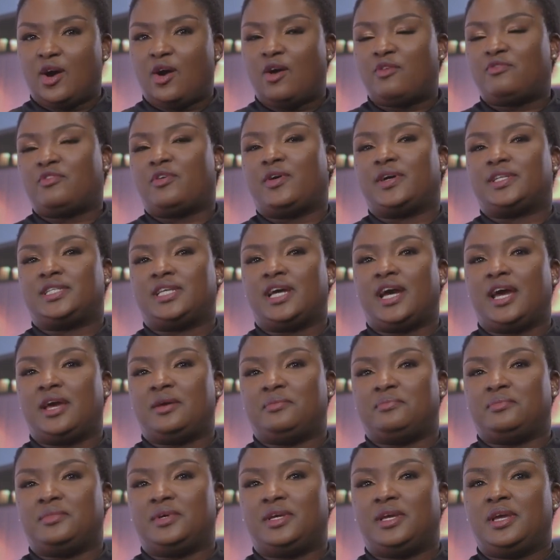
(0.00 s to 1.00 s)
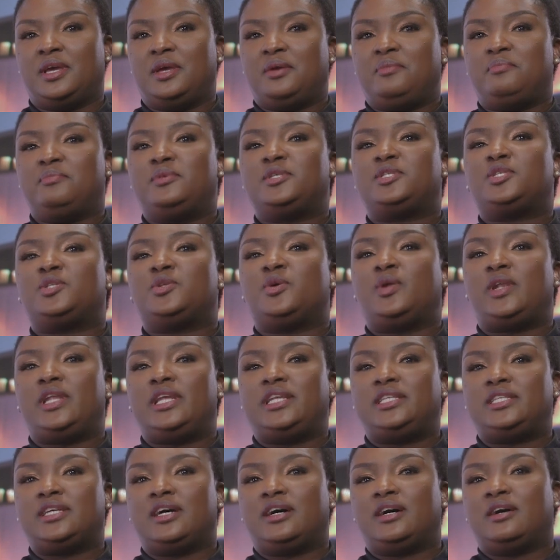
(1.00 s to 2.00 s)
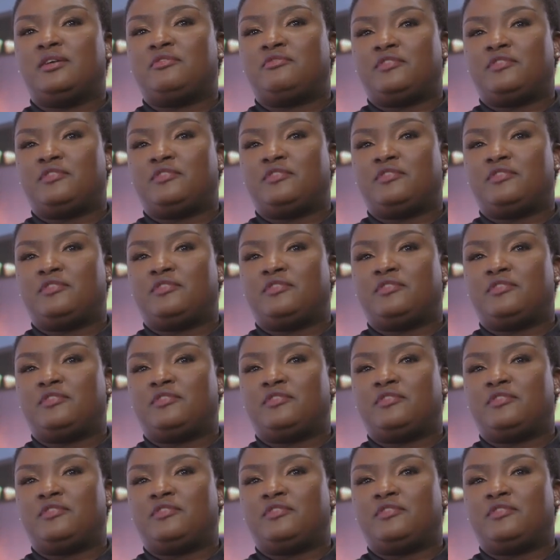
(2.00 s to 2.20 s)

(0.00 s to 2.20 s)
of our time, Ms Nolitha